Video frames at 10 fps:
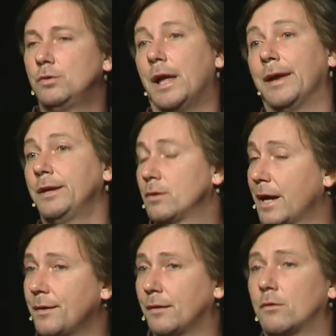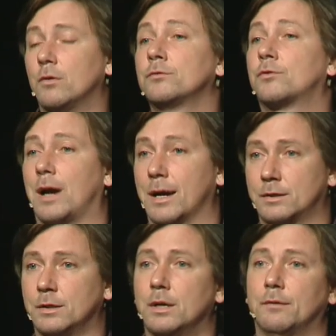and you can
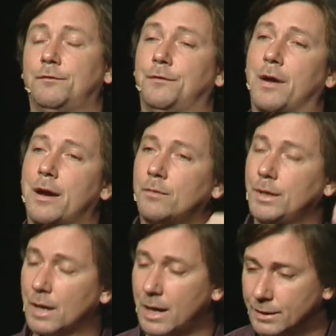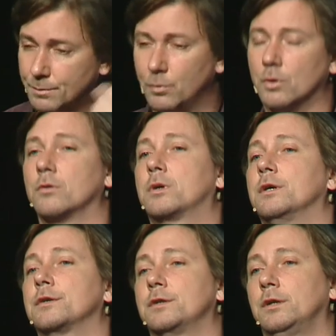contract very nice
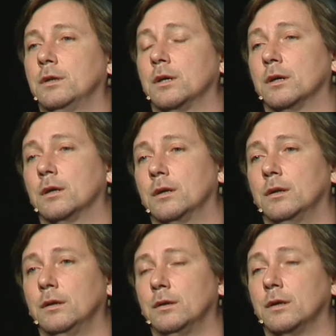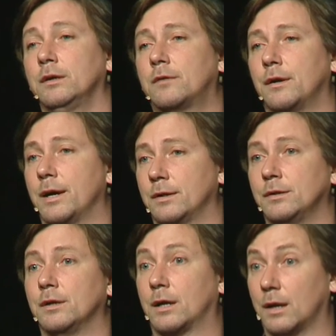brokers in the, uh, in the internet, in
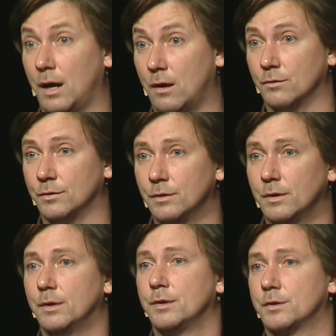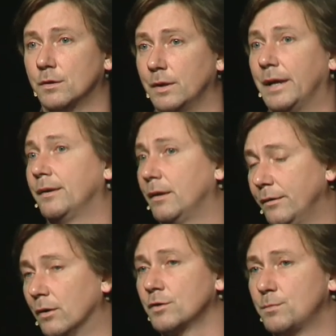the cloud. So, and
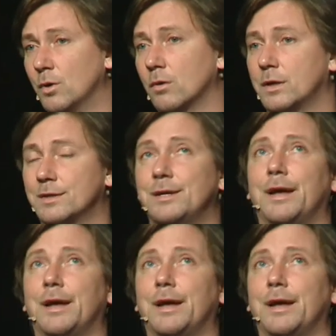those brokers, they